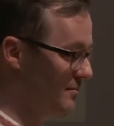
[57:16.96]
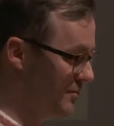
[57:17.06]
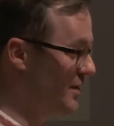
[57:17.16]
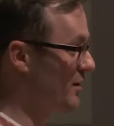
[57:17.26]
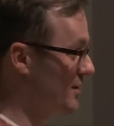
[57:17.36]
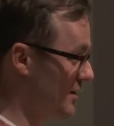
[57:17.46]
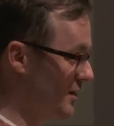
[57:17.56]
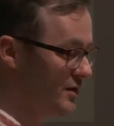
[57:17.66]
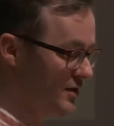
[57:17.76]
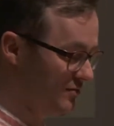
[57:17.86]
because
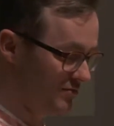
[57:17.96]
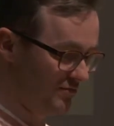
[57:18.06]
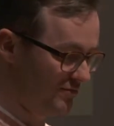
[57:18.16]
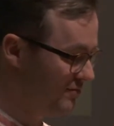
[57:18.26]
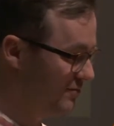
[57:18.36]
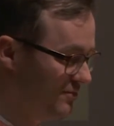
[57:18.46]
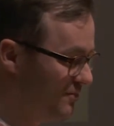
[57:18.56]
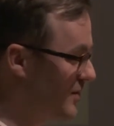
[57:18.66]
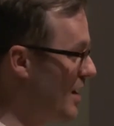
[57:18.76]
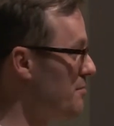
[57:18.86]
each
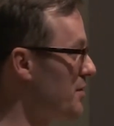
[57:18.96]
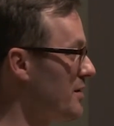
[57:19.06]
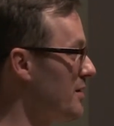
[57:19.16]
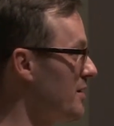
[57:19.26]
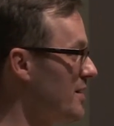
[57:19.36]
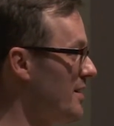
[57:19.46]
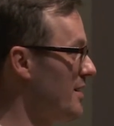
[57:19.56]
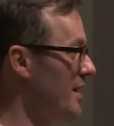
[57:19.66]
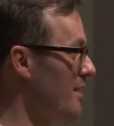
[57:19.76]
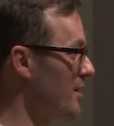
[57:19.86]
temporal
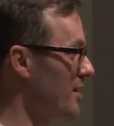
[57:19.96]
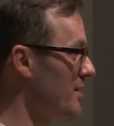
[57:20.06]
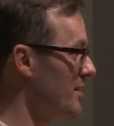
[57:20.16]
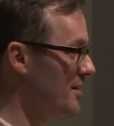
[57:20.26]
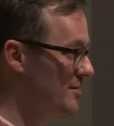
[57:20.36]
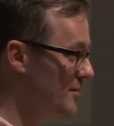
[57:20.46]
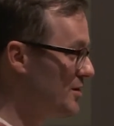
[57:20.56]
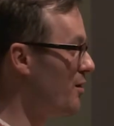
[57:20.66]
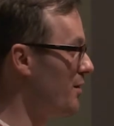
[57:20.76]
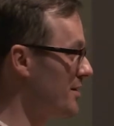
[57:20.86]
level
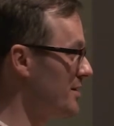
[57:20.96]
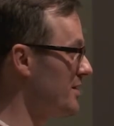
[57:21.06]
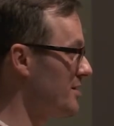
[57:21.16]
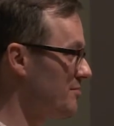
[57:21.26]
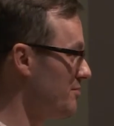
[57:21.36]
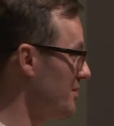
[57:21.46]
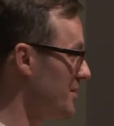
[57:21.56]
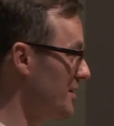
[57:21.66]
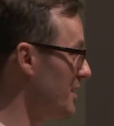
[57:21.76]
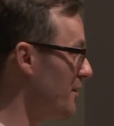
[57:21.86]
governs
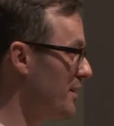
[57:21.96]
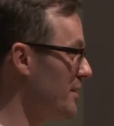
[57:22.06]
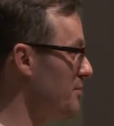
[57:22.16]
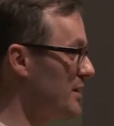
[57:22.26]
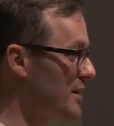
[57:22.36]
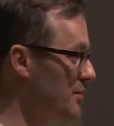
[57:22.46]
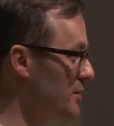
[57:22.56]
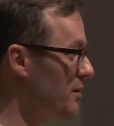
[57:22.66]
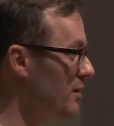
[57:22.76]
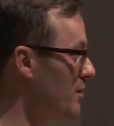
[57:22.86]
different
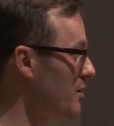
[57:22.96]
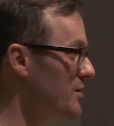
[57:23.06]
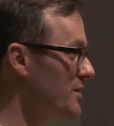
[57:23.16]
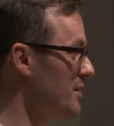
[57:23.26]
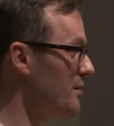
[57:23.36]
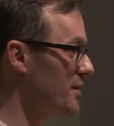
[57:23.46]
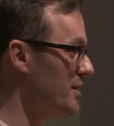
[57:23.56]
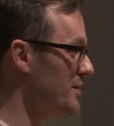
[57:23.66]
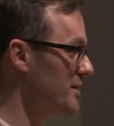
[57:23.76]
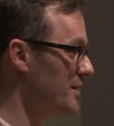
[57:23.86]
perceptual laws,
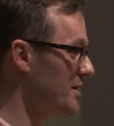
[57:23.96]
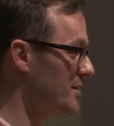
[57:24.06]
different